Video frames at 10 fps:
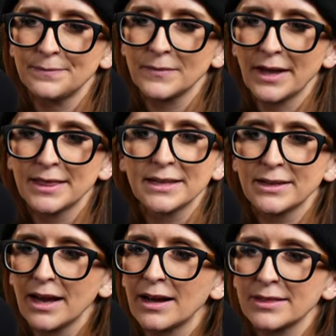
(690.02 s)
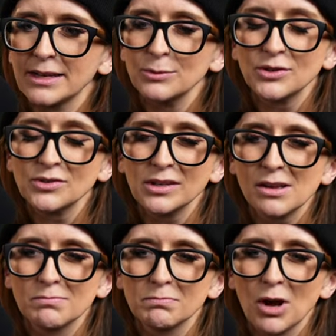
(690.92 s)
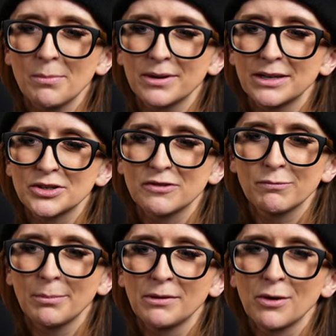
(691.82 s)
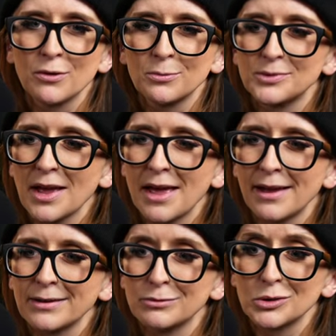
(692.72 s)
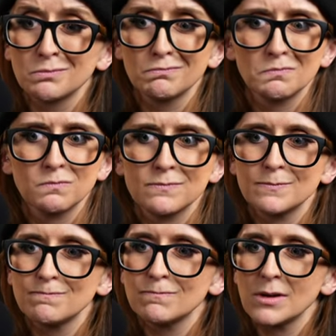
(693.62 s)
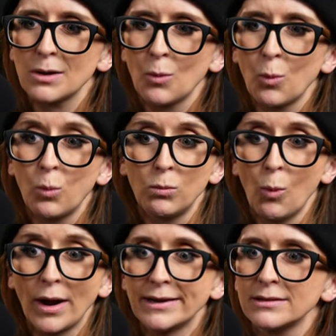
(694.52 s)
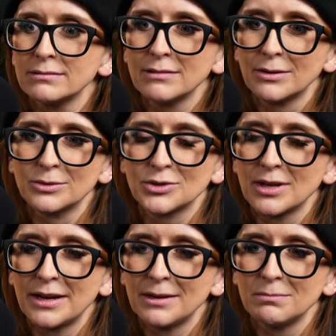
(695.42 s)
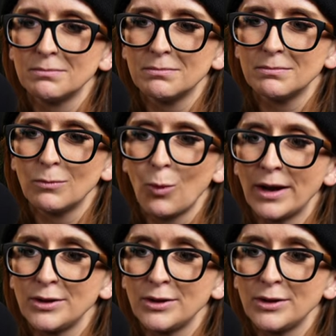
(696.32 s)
I think, yeah, I think it was just like a combination of mummy robes and white, you know, just any white.